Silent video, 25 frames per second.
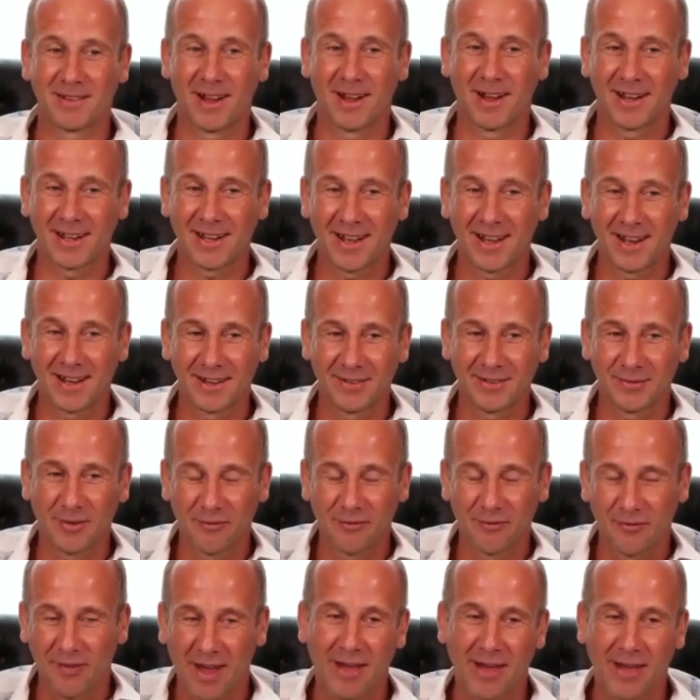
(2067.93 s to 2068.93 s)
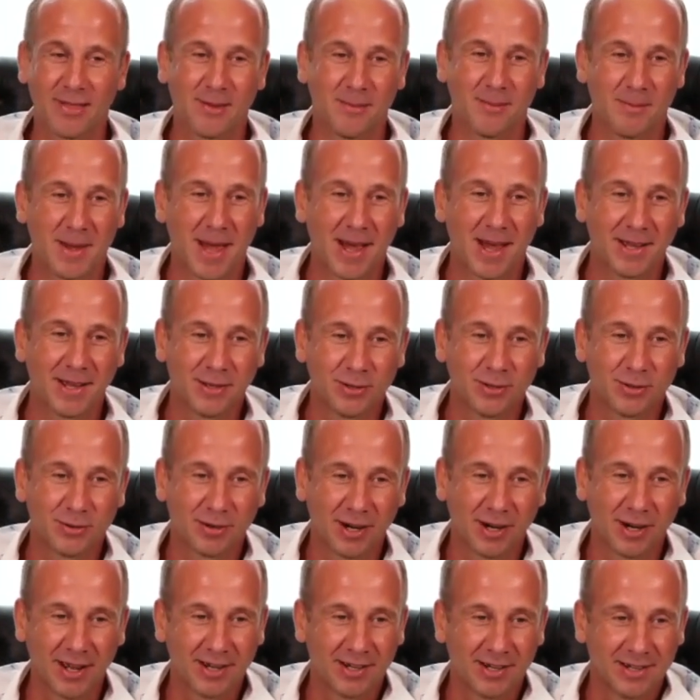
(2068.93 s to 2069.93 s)
I can't even fathom how you
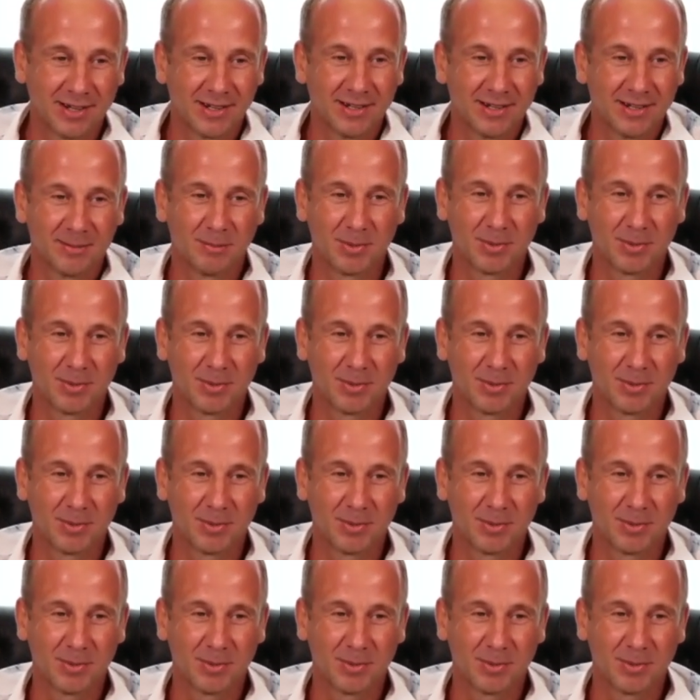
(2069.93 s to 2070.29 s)
created it,